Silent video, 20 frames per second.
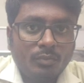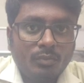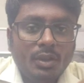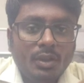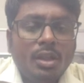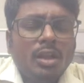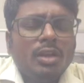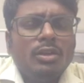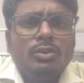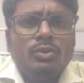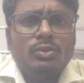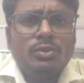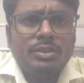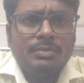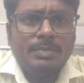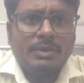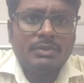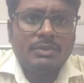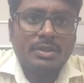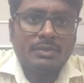
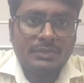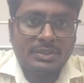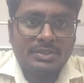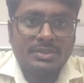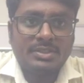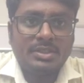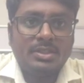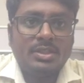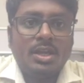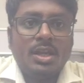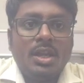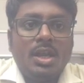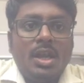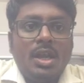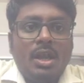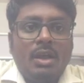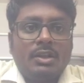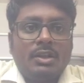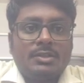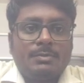2^16
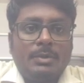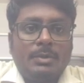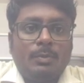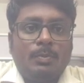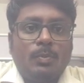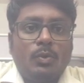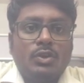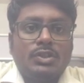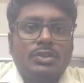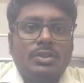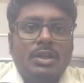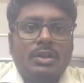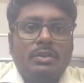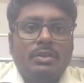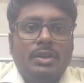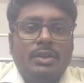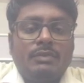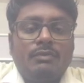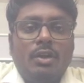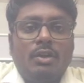ports are
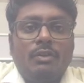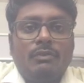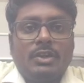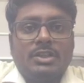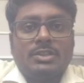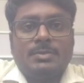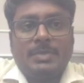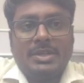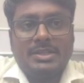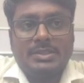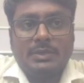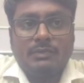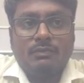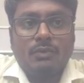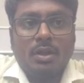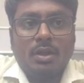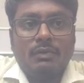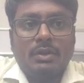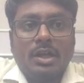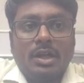involved for space
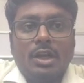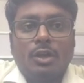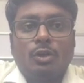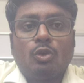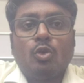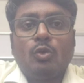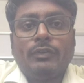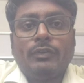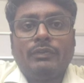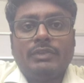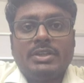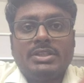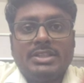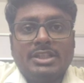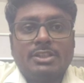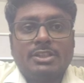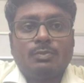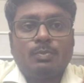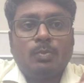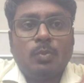involved, and 256
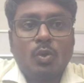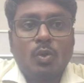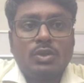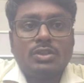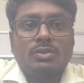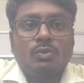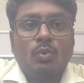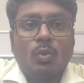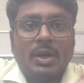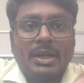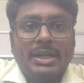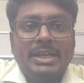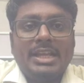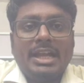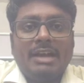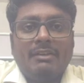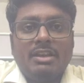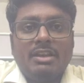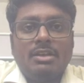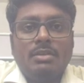ports only
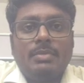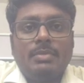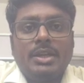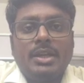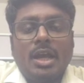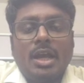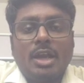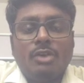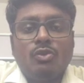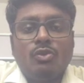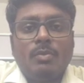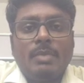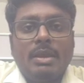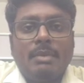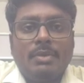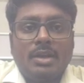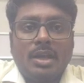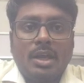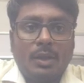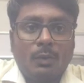available in I/O
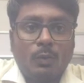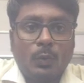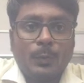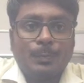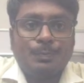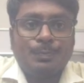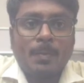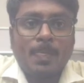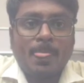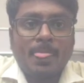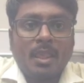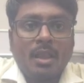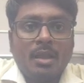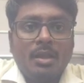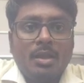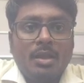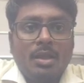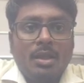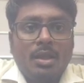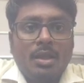mapped I/O.
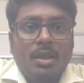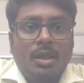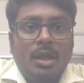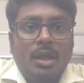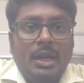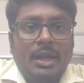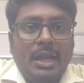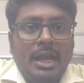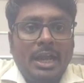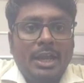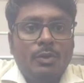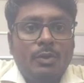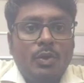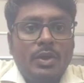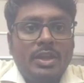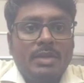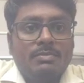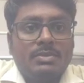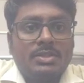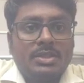And
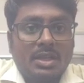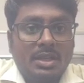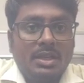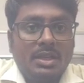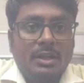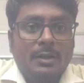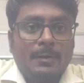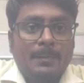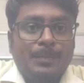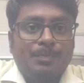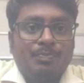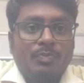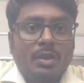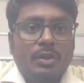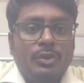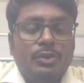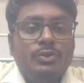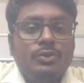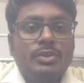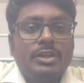IOM signal
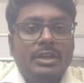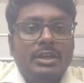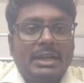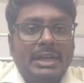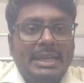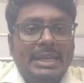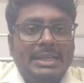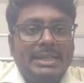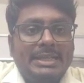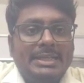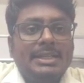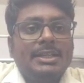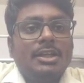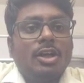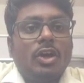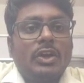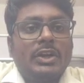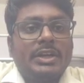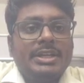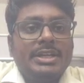during writing or
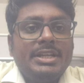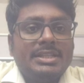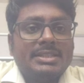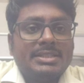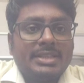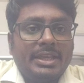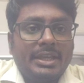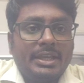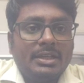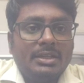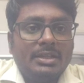reading cycle,